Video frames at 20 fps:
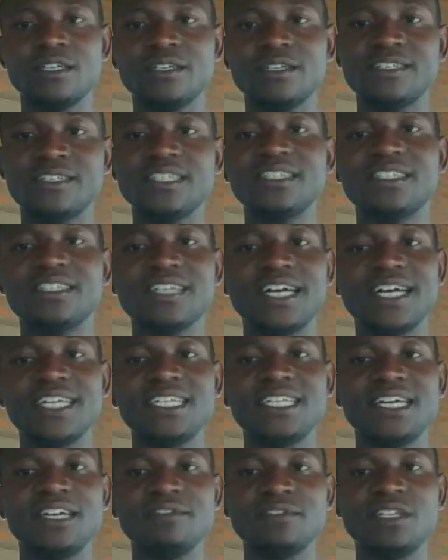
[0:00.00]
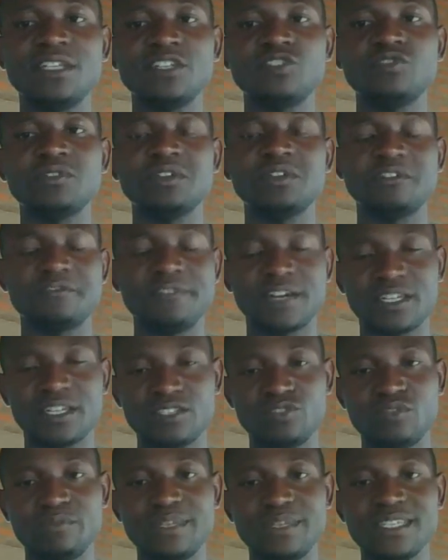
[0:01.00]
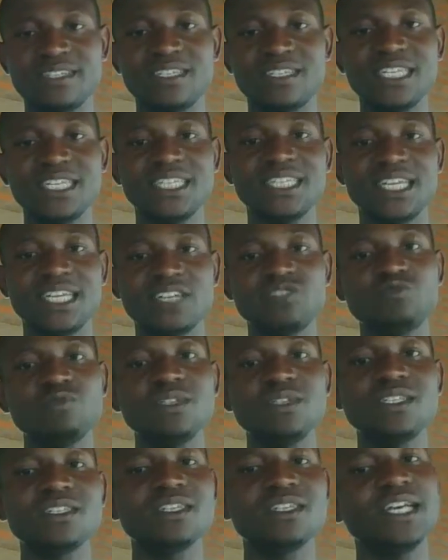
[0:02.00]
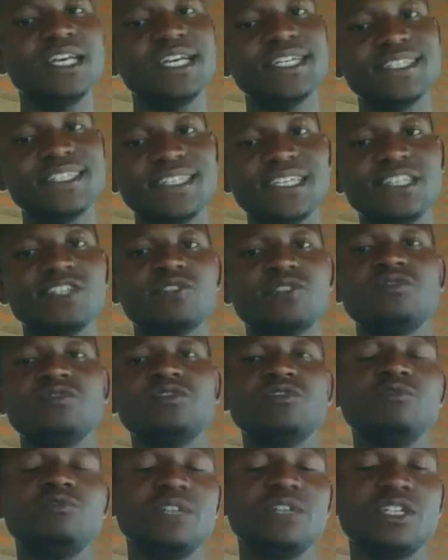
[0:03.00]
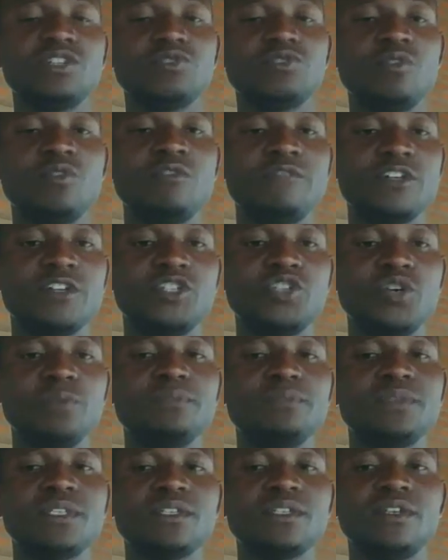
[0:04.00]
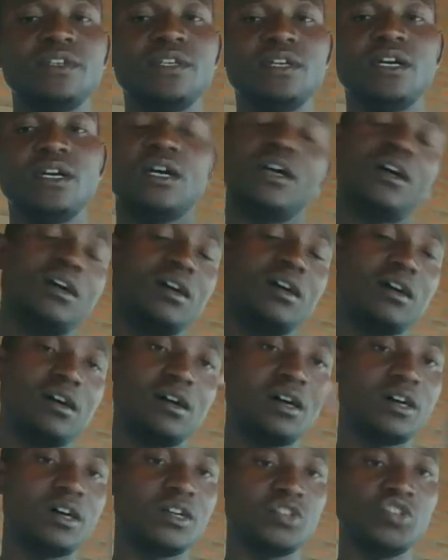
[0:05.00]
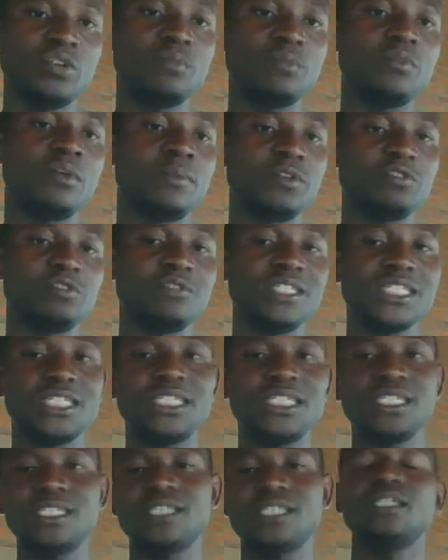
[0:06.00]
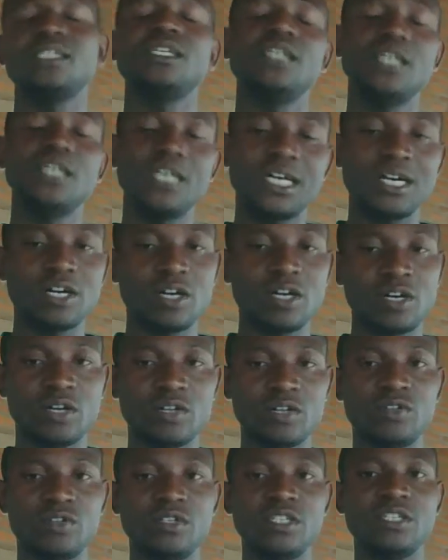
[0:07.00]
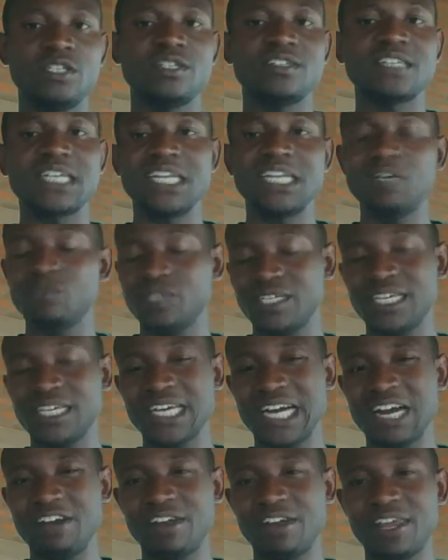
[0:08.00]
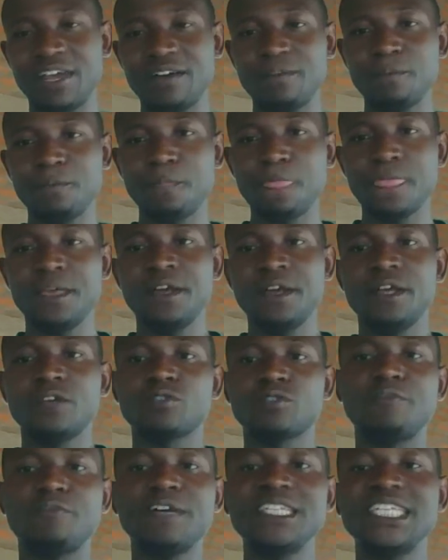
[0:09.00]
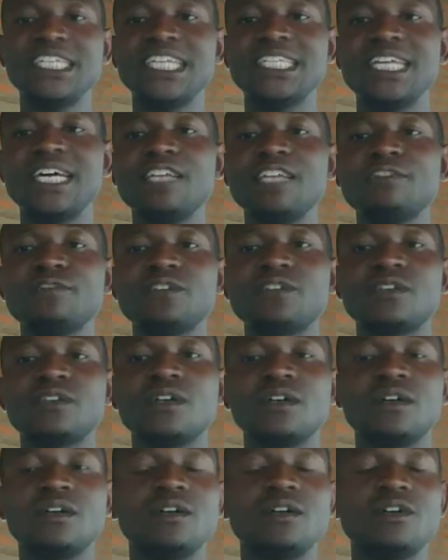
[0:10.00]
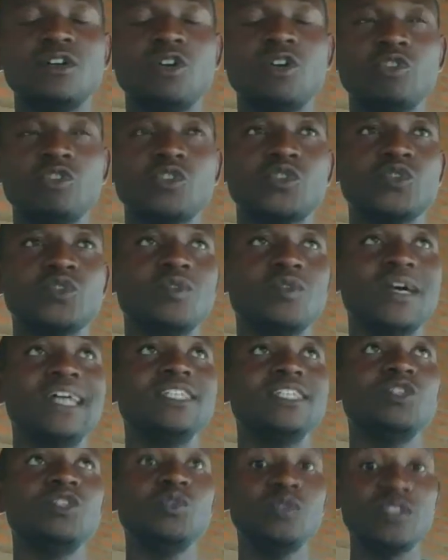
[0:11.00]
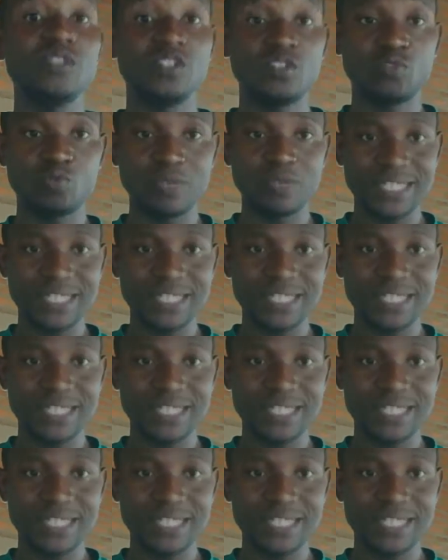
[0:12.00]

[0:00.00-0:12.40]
Since the higher tariff does not affect domestic industries, since continuing to offer job opportunities in surrounding area. So finally, tariffs also can be used to